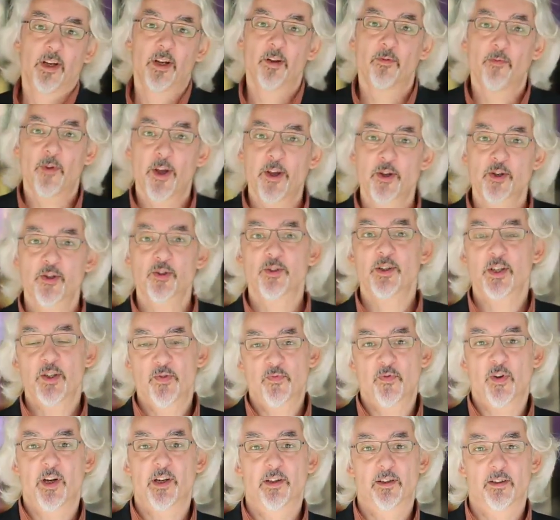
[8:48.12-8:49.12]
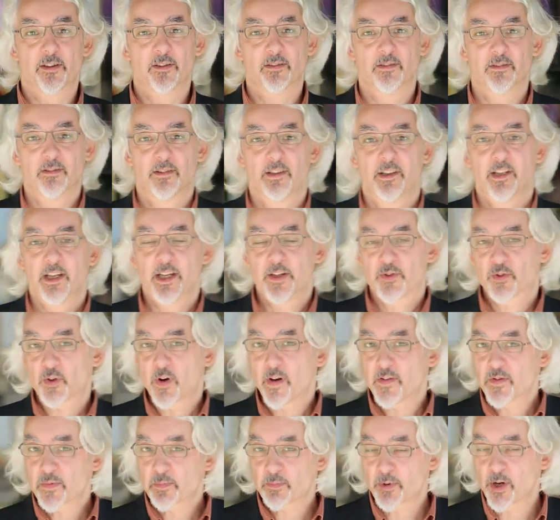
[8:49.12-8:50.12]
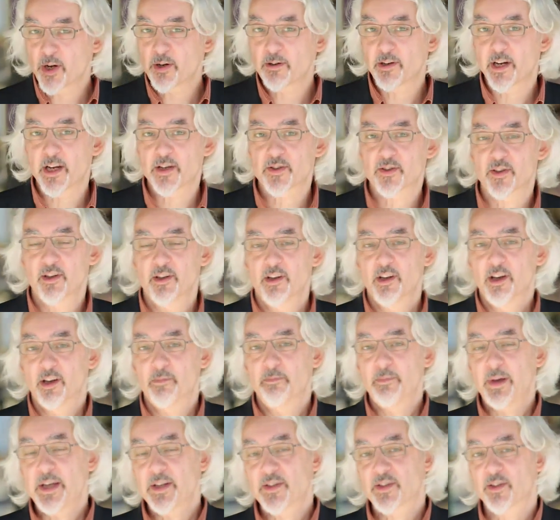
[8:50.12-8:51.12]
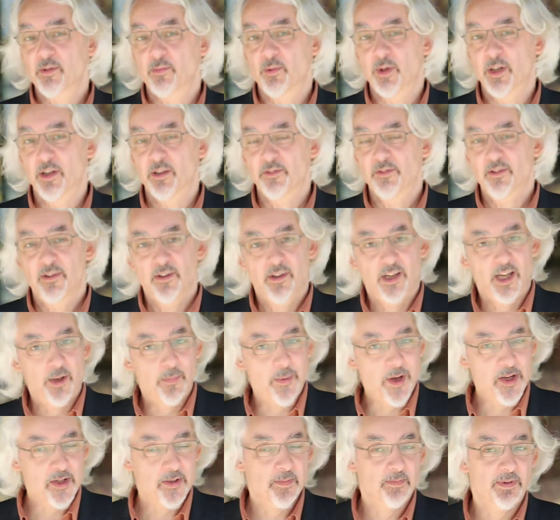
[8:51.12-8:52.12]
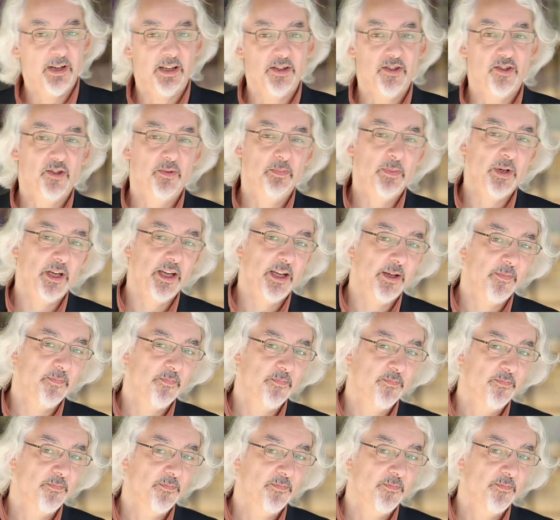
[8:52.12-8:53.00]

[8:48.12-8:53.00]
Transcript: Innovation is vital. It drives progress and makes the world a better place to be.